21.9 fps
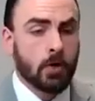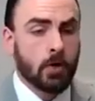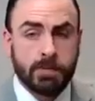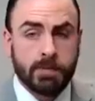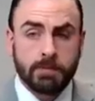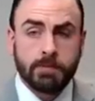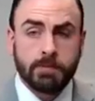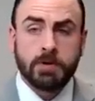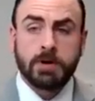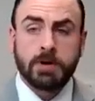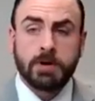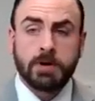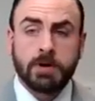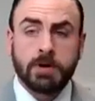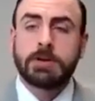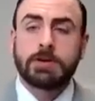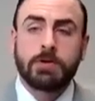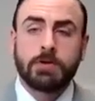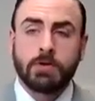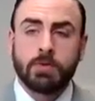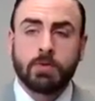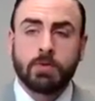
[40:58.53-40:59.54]
or people coming
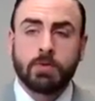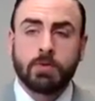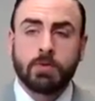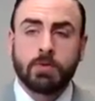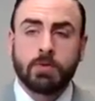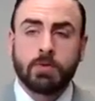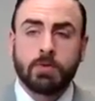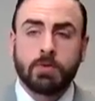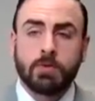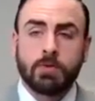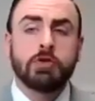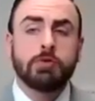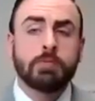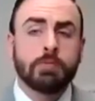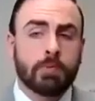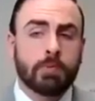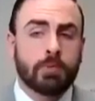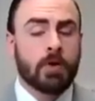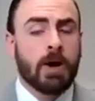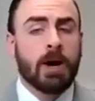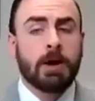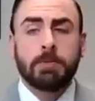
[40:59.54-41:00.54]
into your world, are you
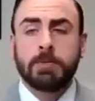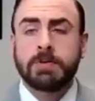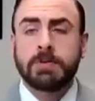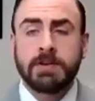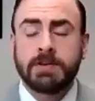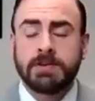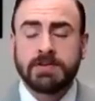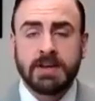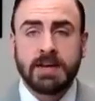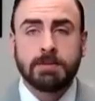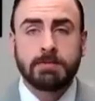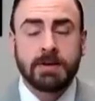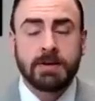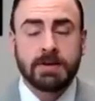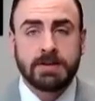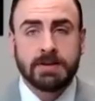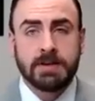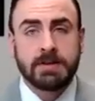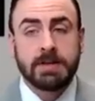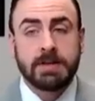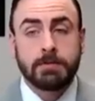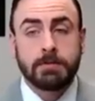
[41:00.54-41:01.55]
properly
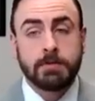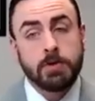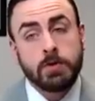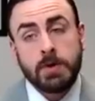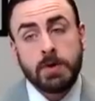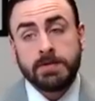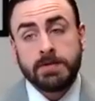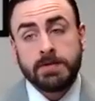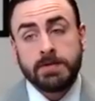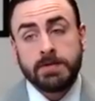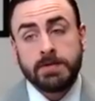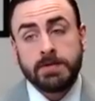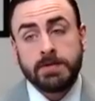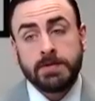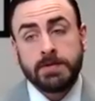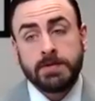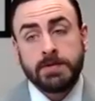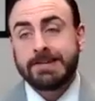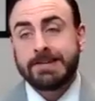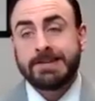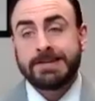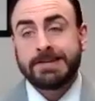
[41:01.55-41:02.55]
segmenting them? Do you have
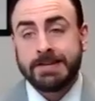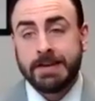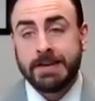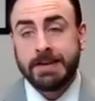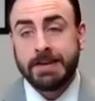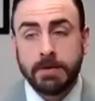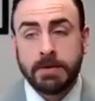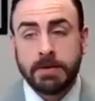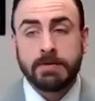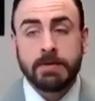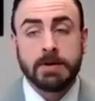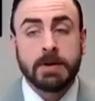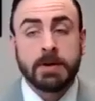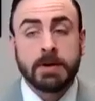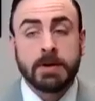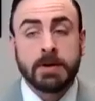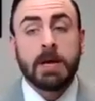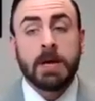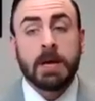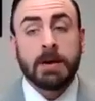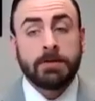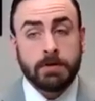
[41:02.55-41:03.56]
segmentation set up even?
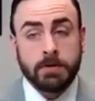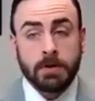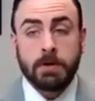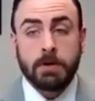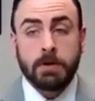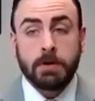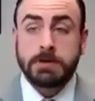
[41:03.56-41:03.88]
If you don't,